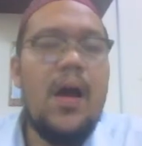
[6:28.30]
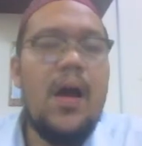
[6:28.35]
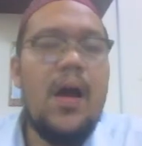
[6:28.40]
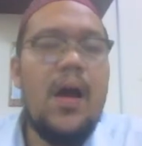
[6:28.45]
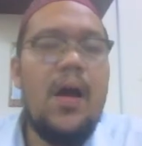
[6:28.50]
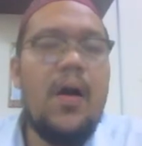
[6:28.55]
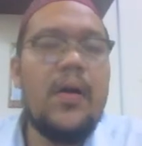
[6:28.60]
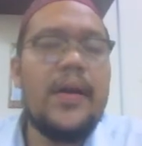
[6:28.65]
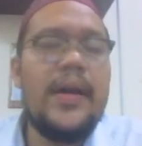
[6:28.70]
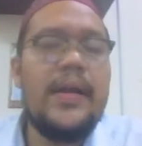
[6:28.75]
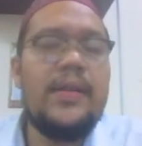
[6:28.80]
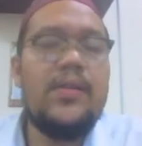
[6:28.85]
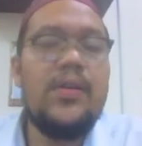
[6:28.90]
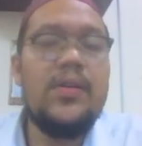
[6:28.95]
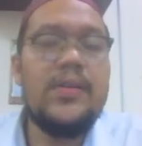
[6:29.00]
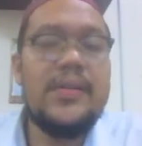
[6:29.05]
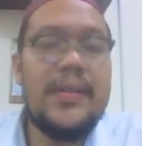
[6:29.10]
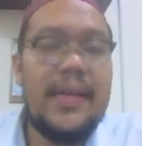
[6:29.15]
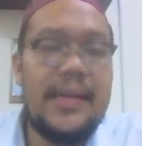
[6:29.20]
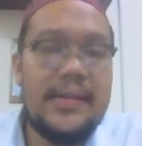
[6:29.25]
Okay,
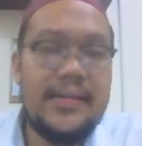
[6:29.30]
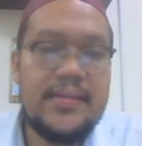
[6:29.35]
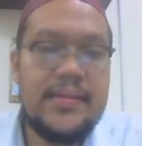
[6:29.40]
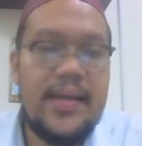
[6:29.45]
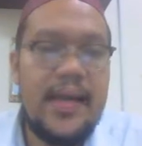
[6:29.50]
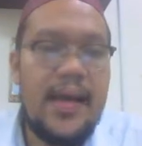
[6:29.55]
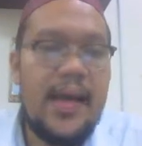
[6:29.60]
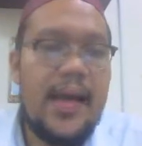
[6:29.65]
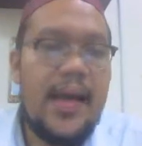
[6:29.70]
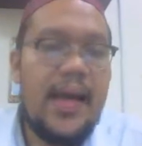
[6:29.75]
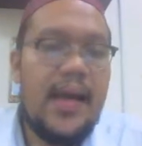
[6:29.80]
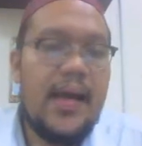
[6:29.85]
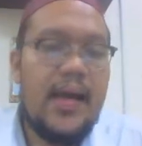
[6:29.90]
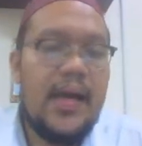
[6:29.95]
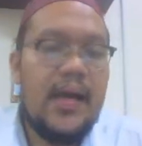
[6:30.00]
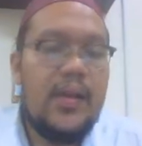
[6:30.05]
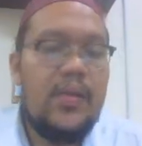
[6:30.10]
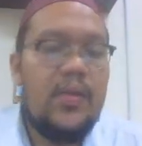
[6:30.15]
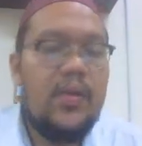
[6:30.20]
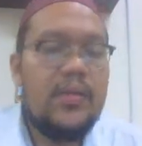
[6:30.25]
notice.
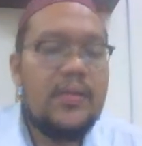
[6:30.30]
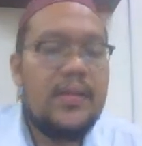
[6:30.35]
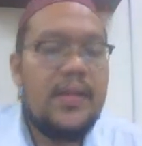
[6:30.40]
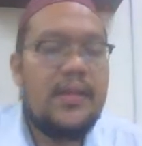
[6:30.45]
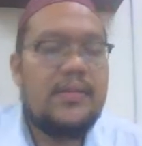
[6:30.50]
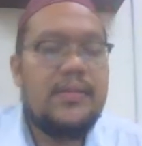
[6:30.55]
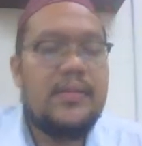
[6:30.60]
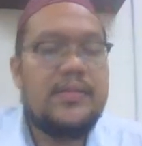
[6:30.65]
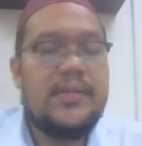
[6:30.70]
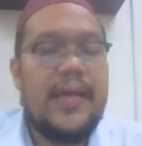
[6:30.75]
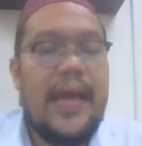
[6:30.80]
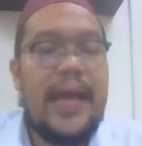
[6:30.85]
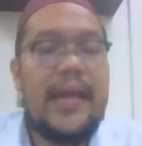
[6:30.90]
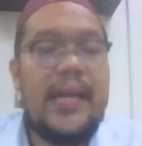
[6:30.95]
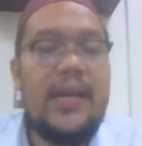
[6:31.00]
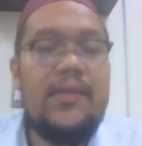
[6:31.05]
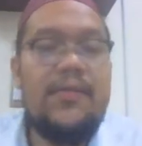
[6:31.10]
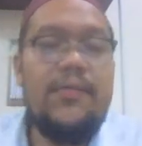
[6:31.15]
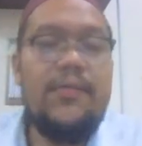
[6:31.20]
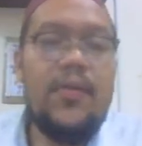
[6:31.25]
Notice is
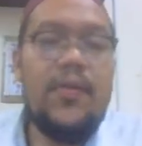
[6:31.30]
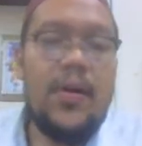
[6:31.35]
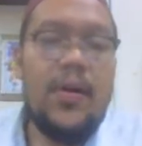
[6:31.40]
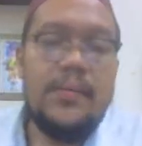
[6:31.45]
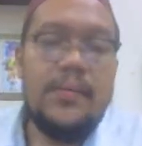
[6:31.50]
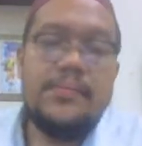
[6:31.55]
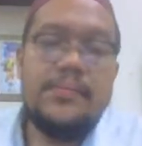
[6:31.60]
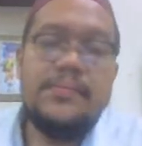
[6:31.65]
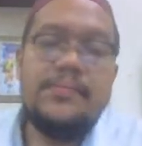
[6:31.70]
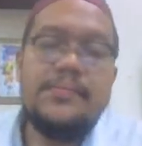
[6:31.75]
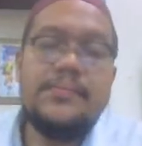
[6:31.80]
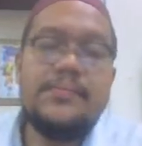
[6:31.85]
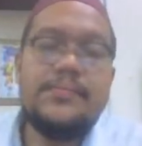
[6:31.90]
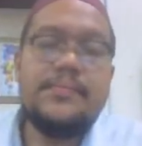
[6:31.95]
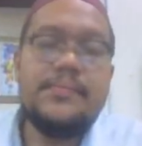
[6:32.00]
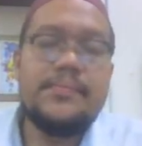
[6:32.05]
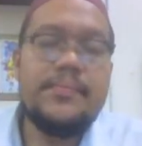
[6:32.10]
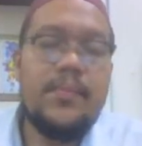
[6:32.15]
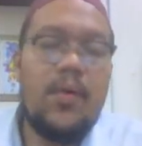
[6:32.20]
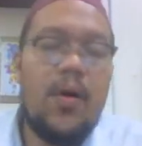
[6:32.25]
any form
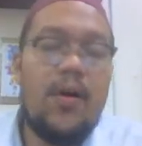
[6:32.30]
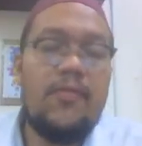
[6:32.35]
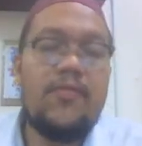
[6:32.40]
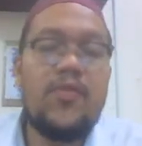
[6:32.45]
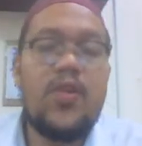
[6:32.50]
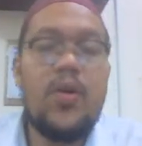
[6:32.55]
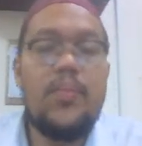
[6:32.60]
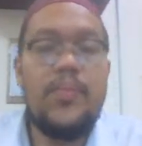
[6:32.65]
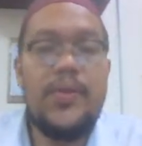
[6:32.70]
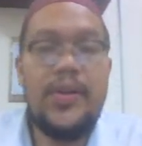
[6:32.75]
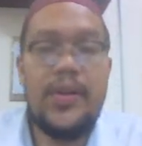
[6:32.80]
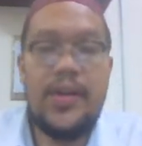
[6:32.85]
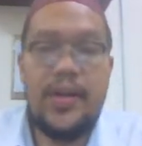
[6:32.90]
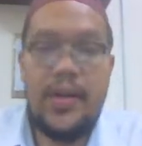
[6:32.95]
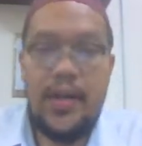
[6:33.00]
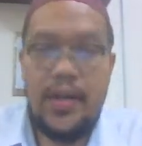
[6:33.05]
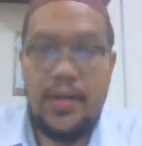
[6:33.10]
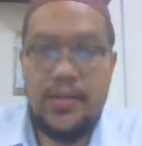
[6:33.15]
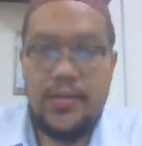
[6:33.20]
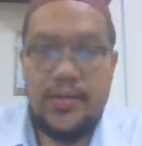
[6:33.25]
of
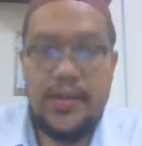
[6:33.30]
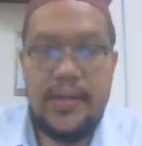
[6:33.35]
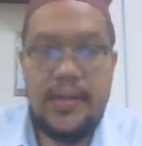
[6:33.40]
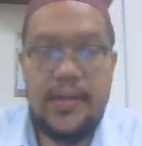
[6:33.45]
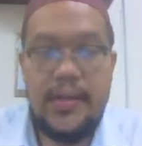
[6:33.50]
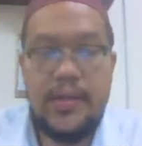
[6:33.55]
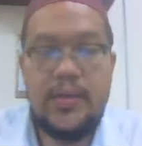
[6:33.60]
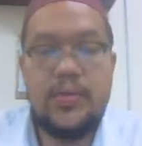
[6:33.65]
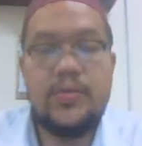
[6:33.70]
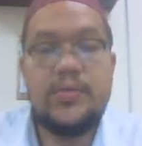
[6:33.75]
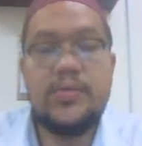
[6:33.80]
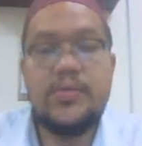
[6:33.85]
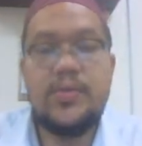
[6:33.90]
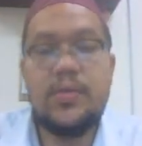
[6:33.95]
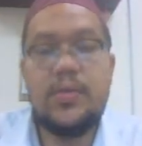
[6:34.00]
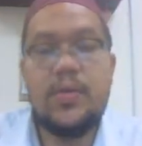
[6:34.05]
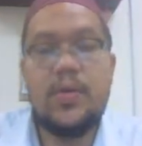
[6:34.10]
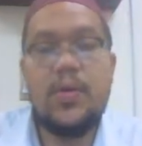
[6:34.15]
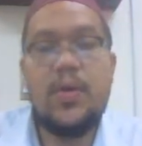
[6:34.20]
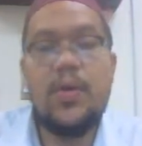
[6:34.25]
communication used to
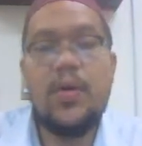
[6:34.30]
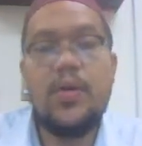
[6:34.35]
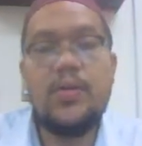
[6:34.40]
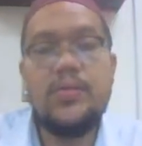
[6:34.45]
call